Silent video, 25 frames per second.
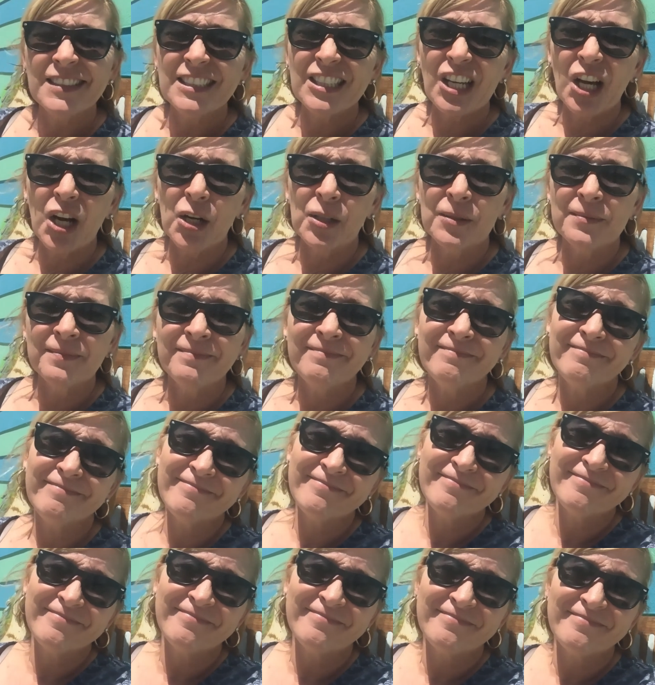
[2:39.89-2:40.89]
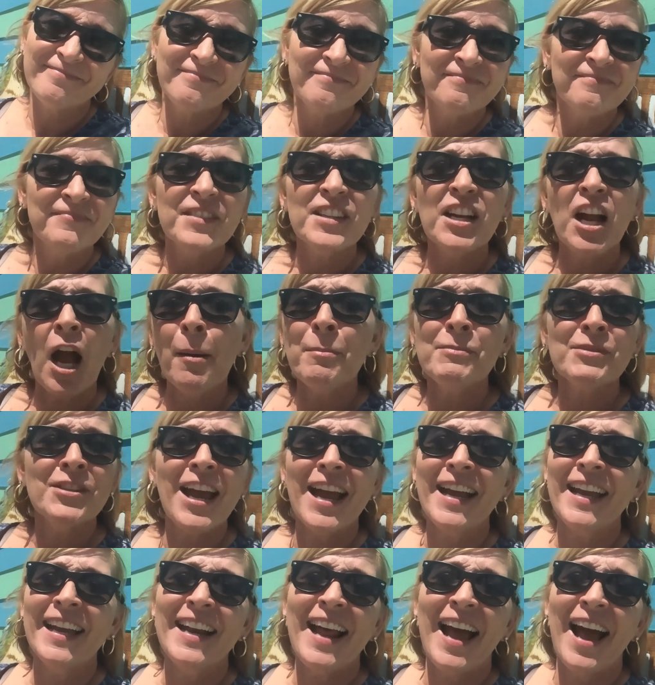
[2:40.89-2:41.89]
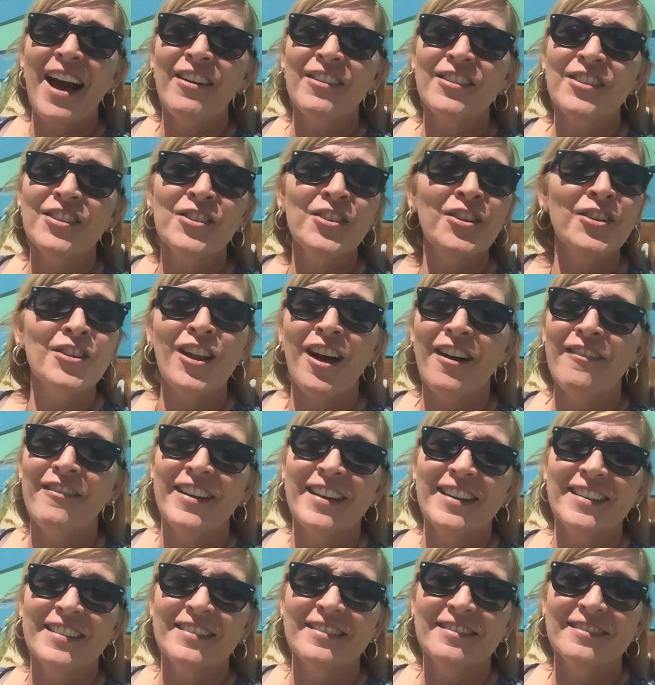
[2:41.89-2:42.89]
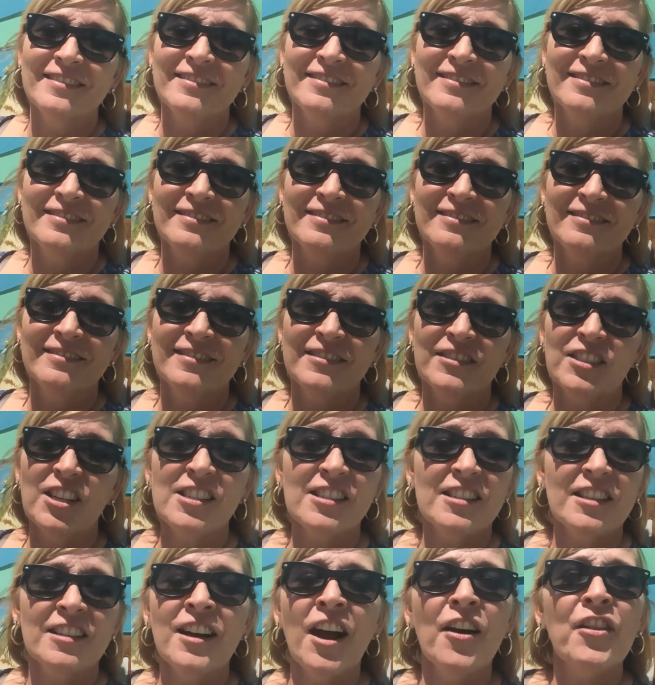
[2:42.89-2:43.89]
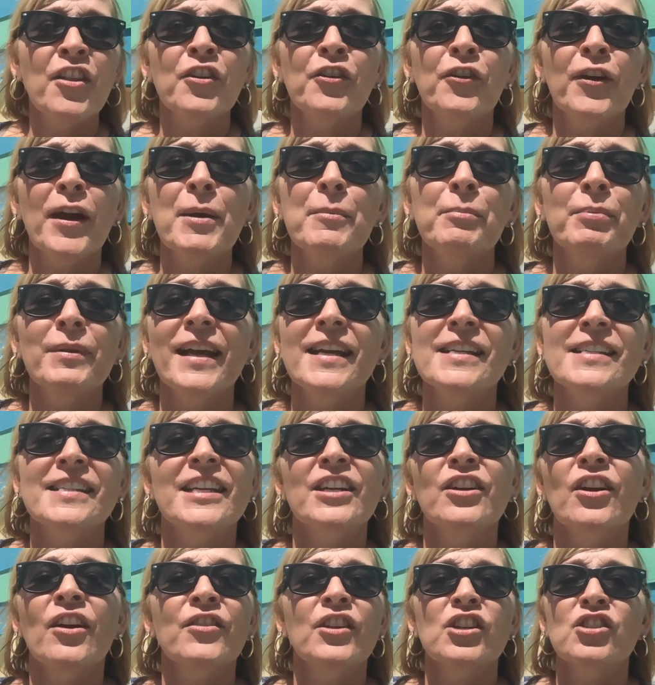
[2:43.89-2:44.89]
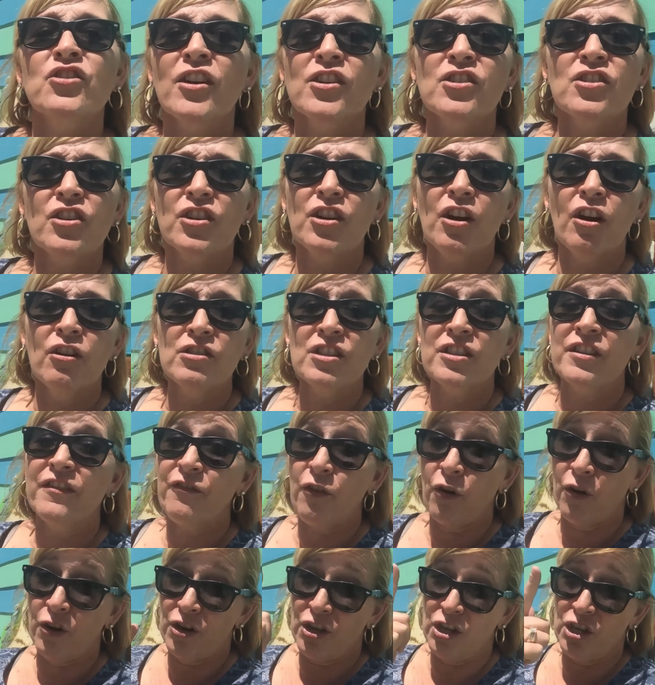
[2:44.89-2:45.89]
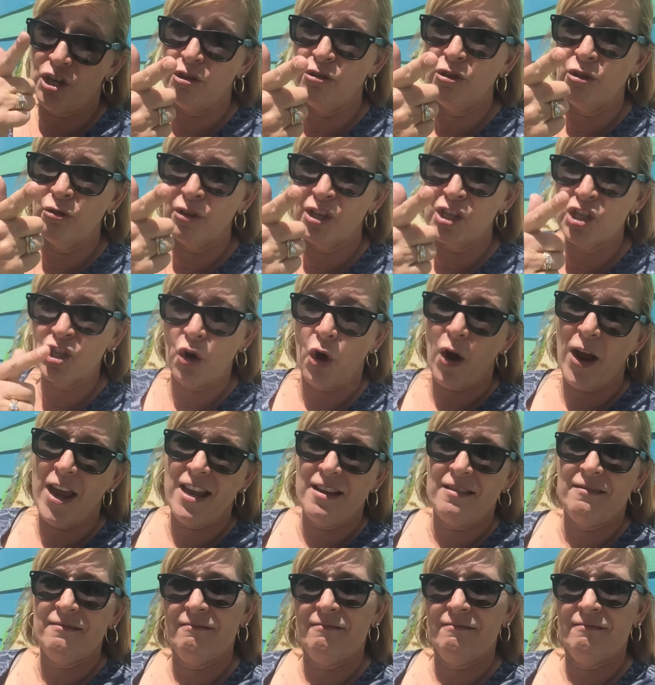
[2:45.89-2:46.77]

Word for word: So come check it out. You'll love it. Just another great place here on the Treasure Coast for you to enjoy.